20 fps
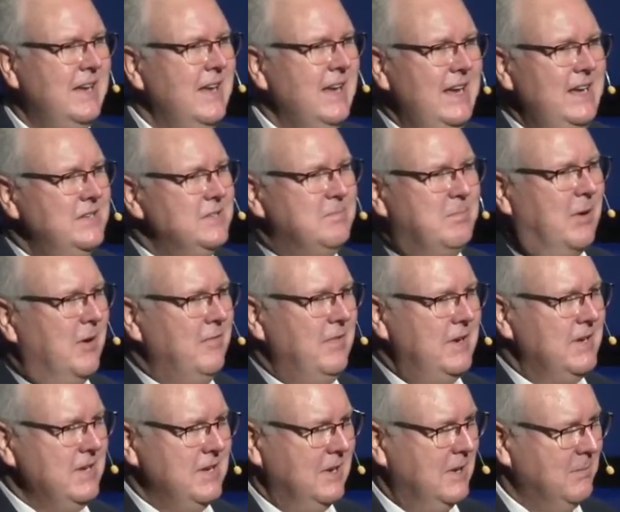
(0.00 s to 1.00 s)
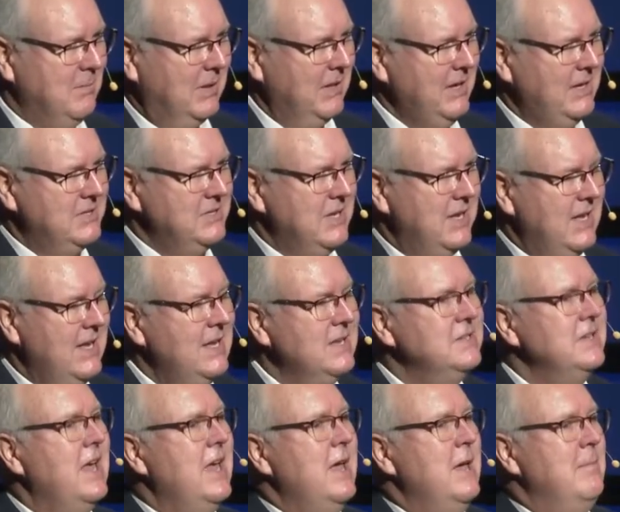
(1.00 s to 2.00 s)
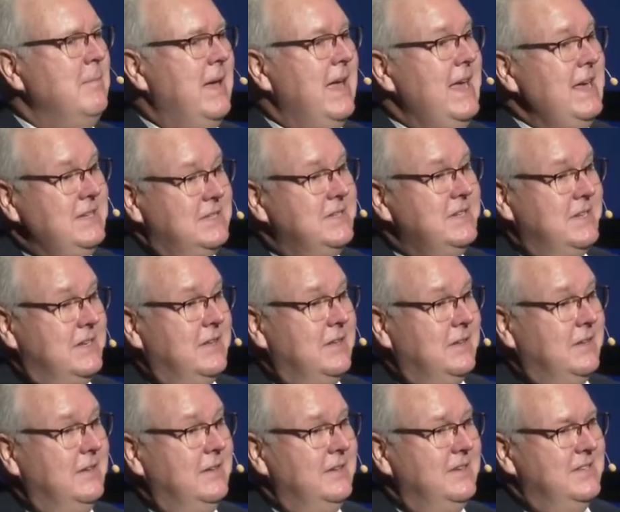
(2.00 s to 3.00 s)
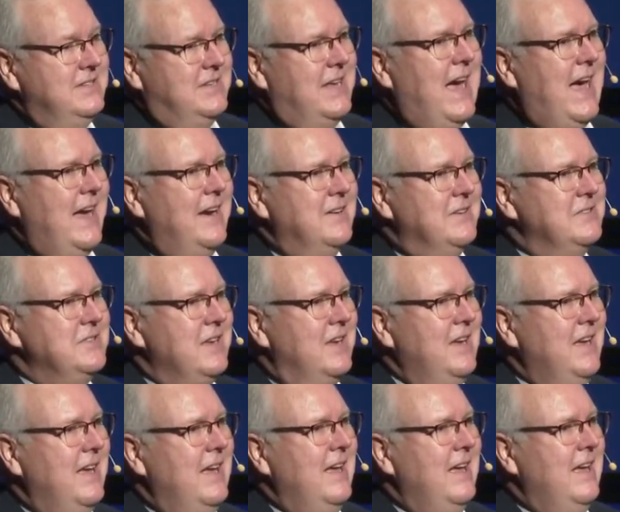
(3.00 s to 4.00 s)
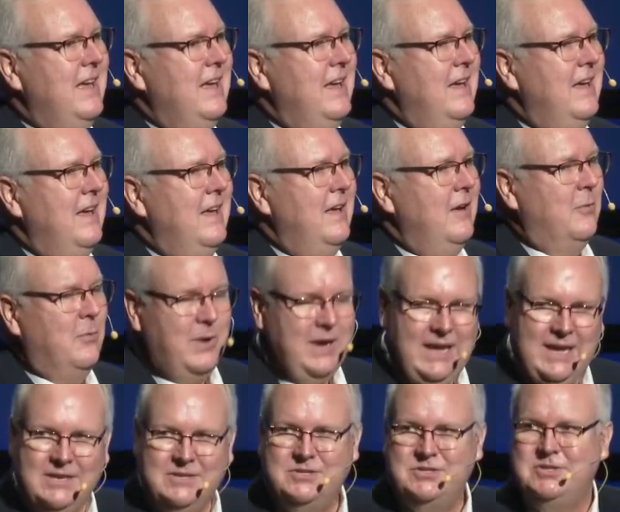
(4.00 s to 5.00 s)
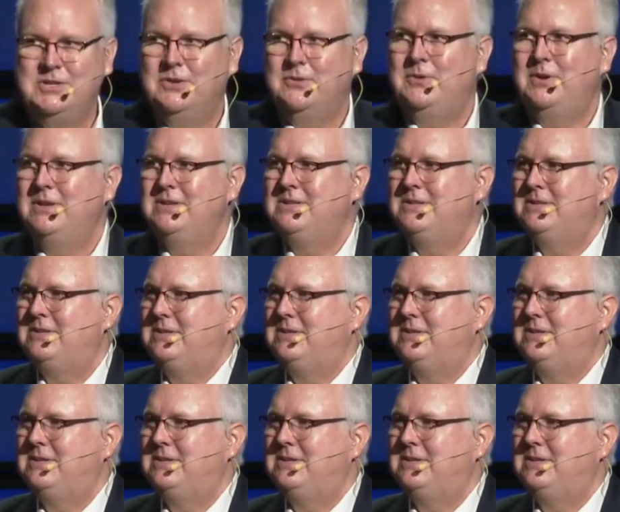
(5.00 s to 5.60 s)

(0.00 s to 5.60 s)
He's perfect and complete as He is, but He still desires we, His children,